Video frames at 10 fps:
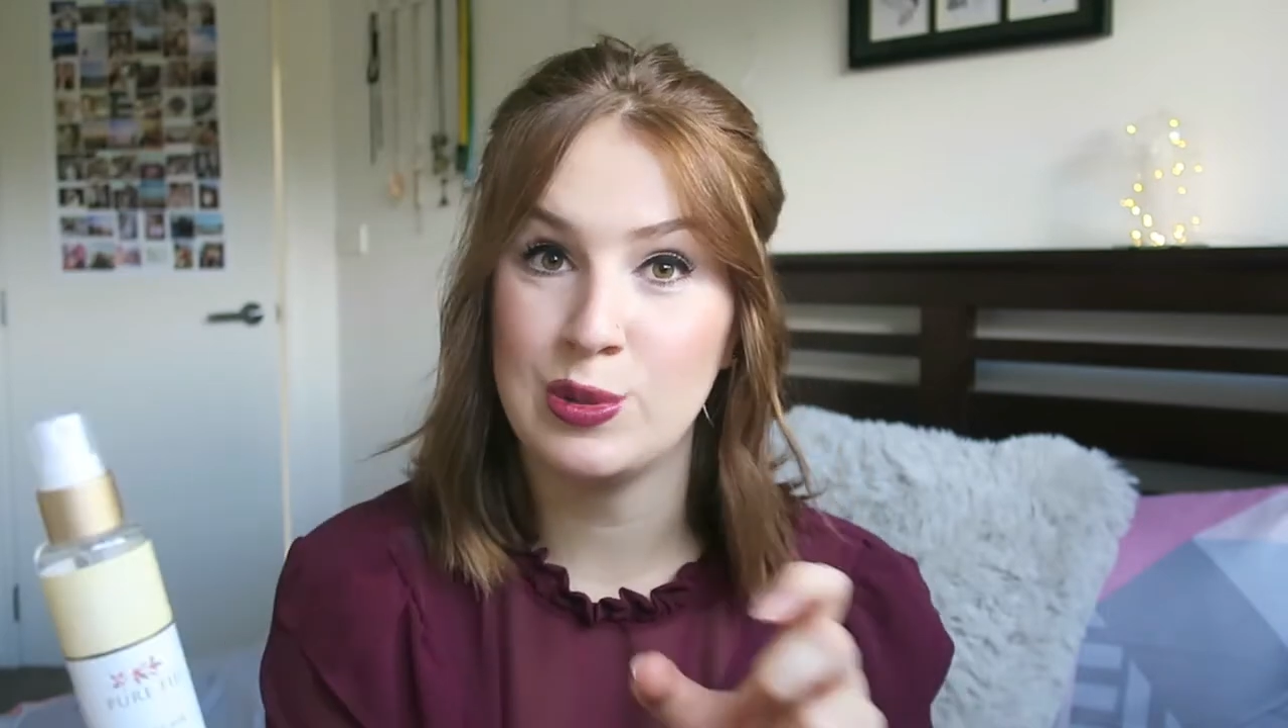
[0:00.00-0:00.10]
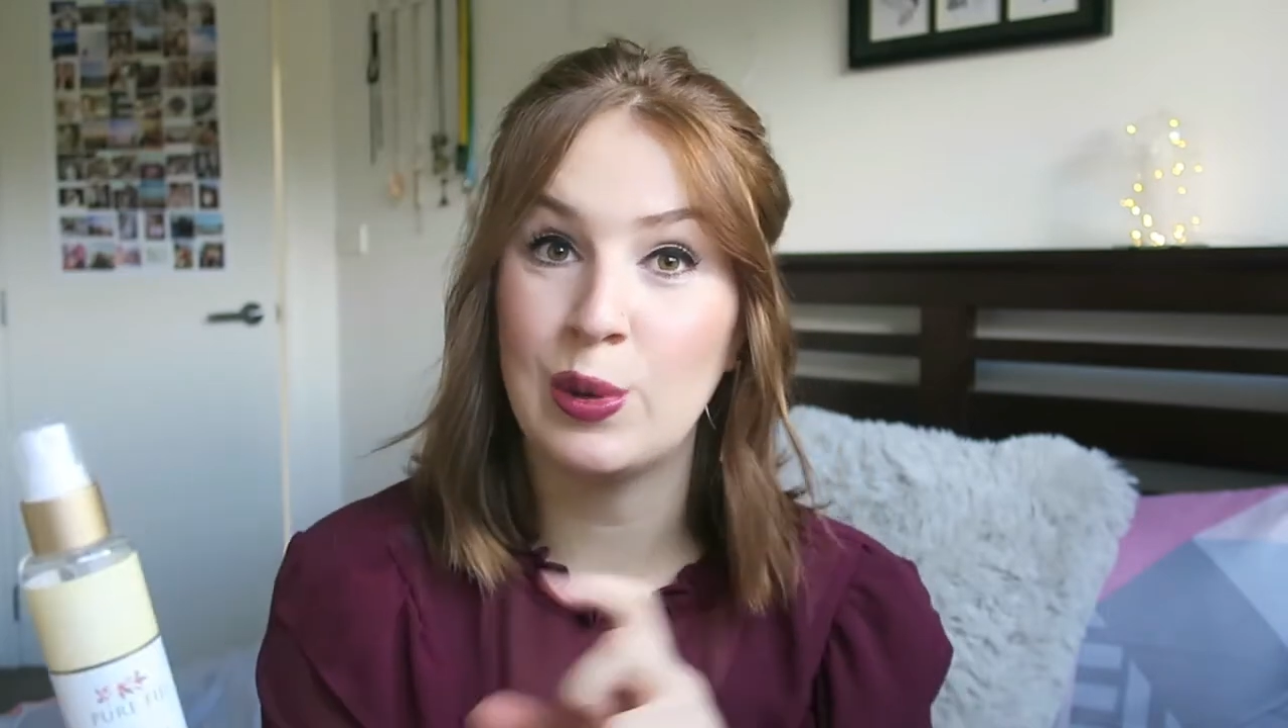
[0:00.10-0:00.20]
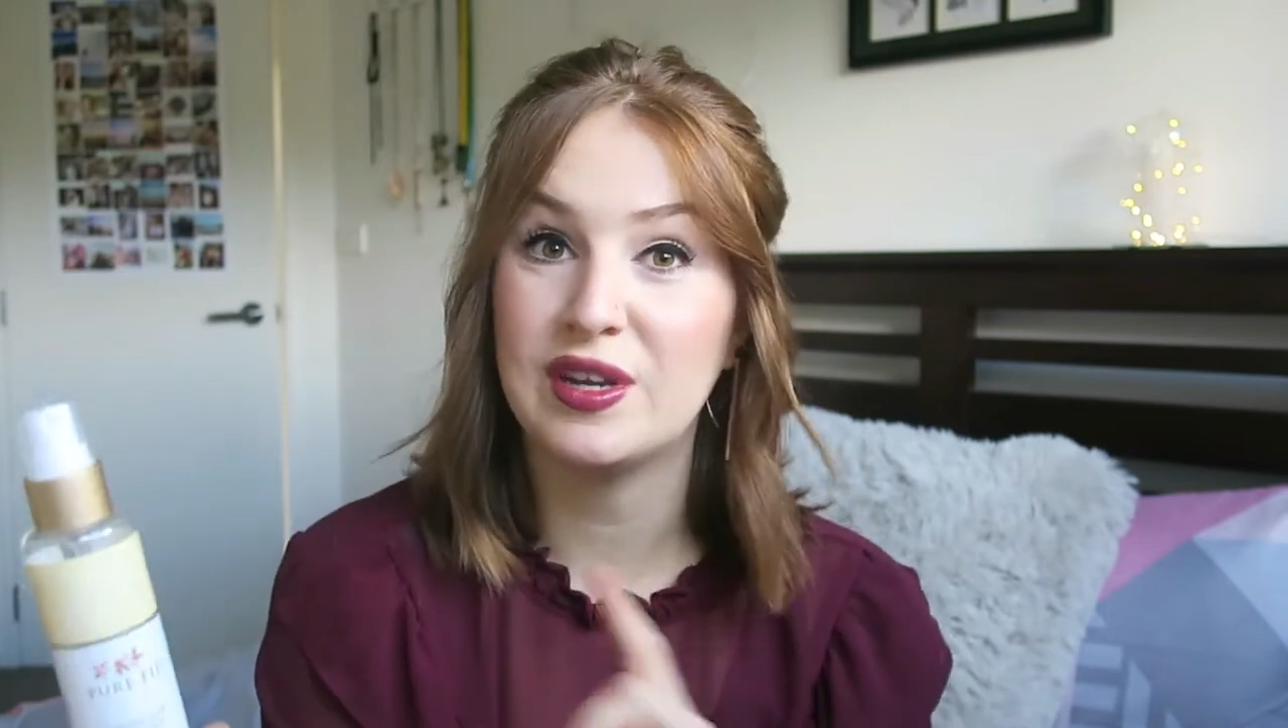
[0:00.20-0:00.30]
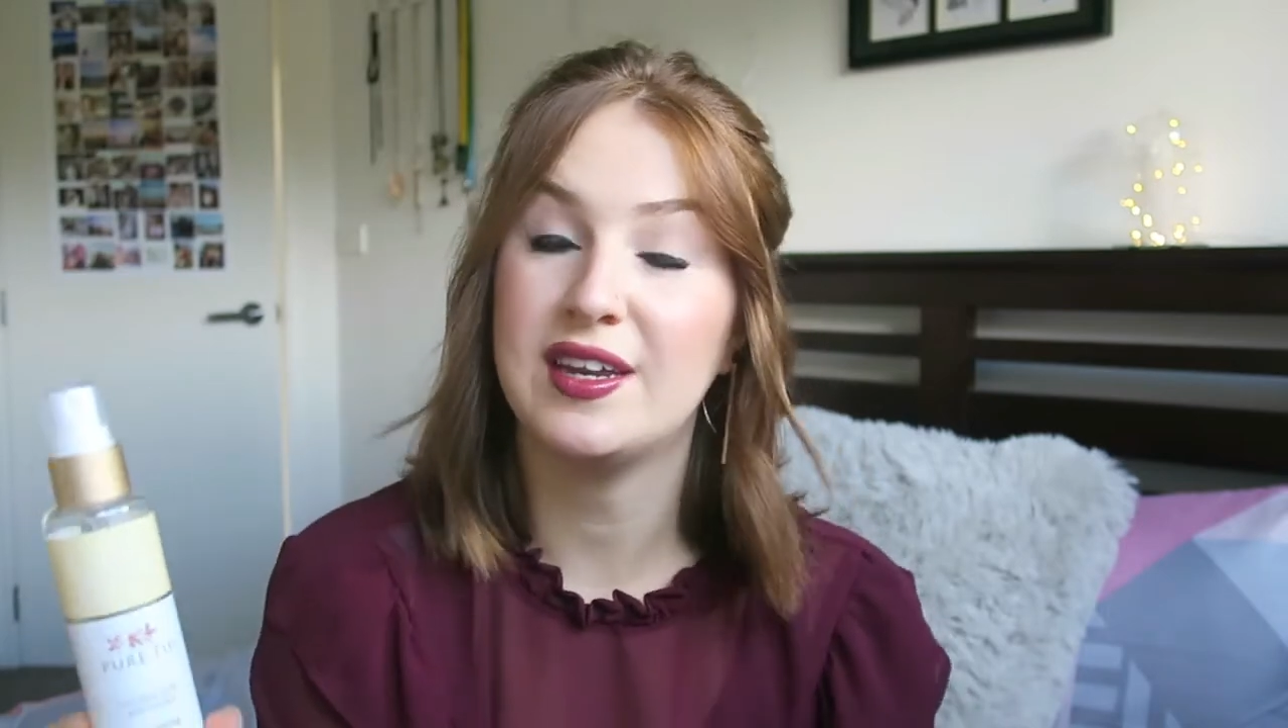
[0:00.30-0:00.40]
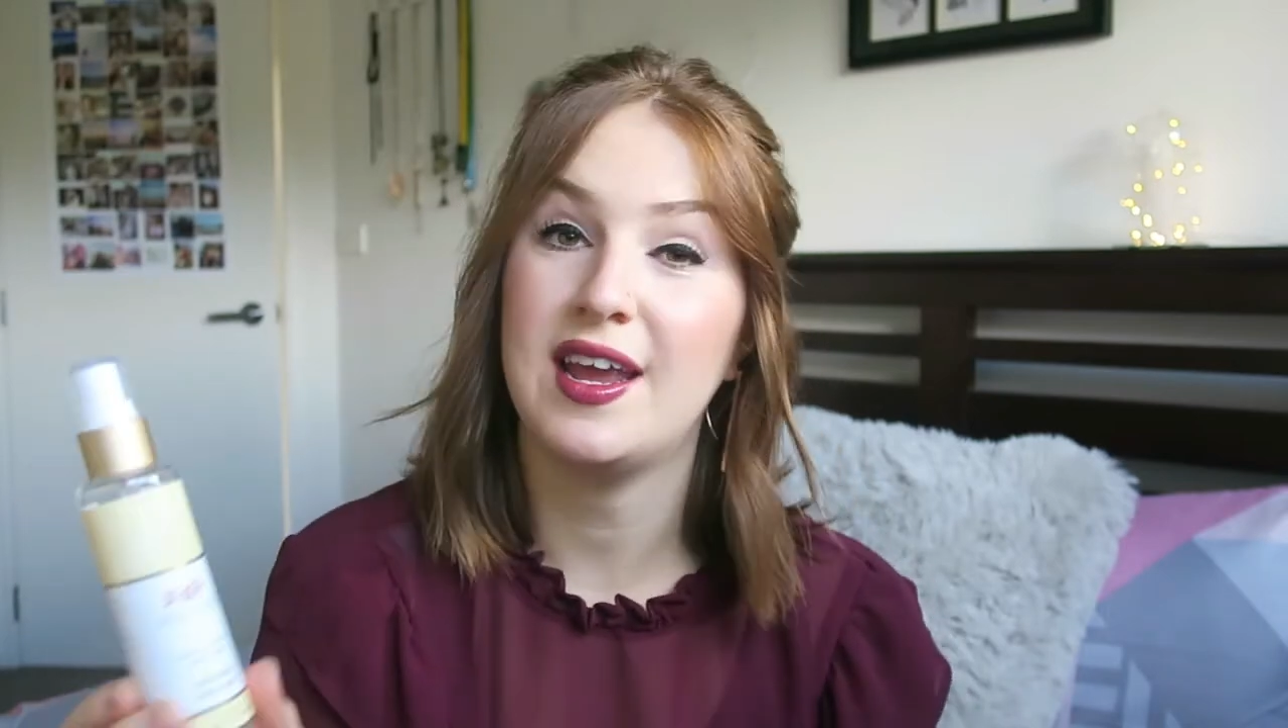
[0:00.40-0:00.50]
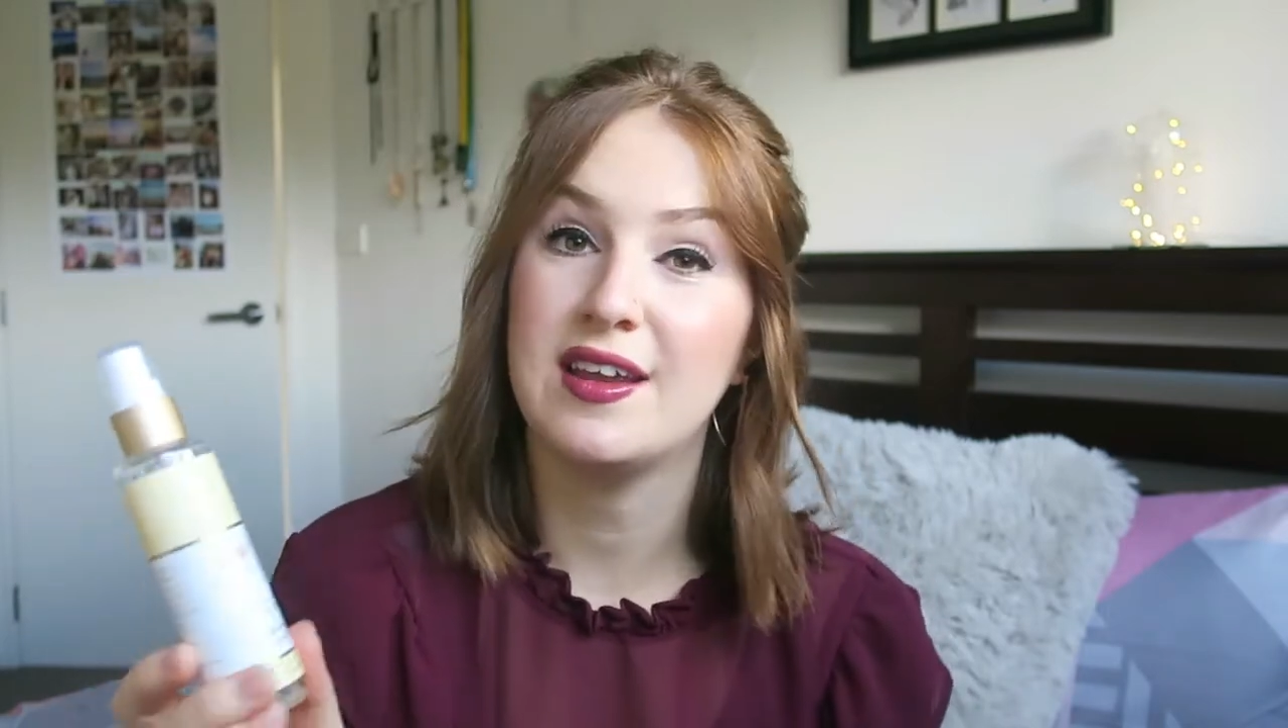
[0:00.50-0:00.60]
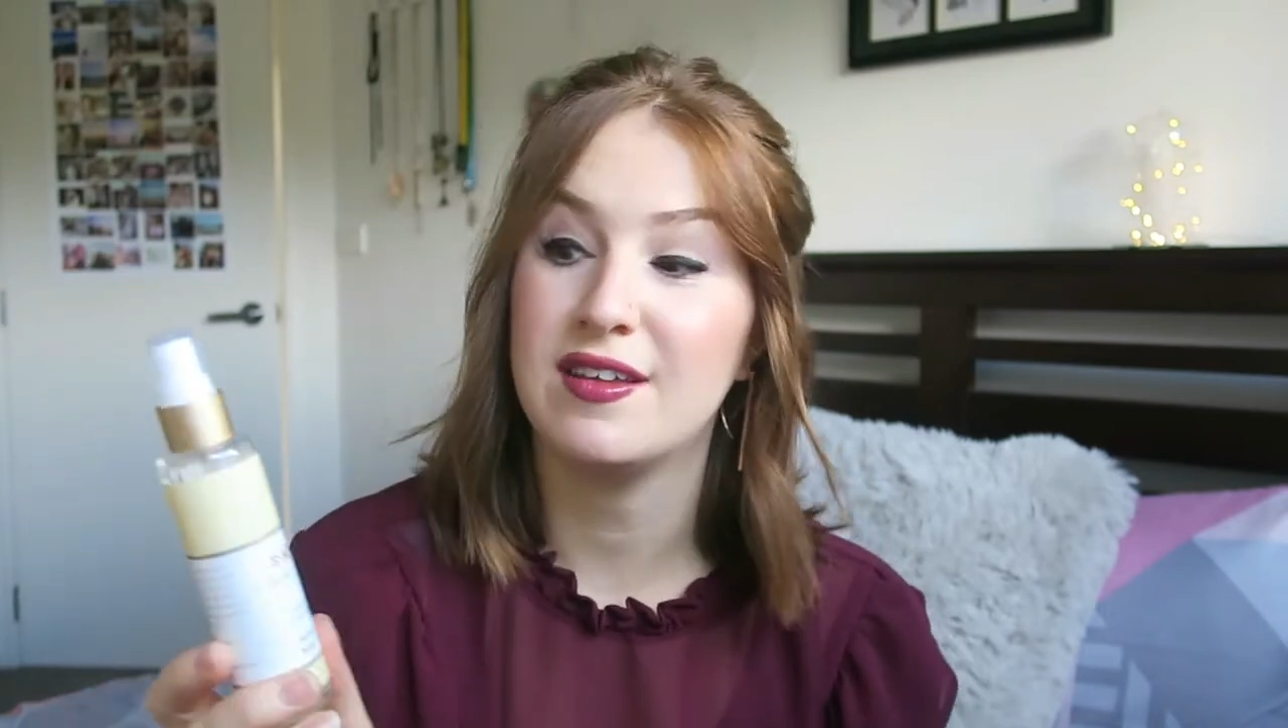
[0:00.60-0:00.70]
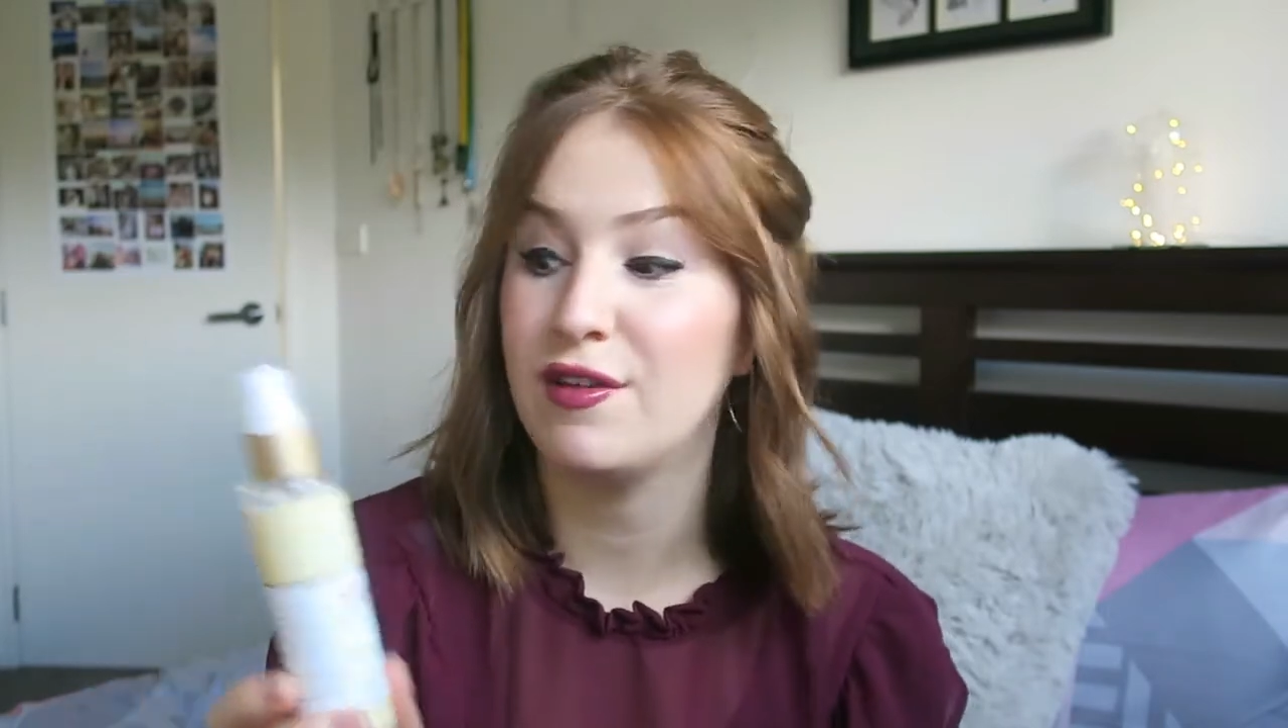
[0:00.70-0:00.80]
you only need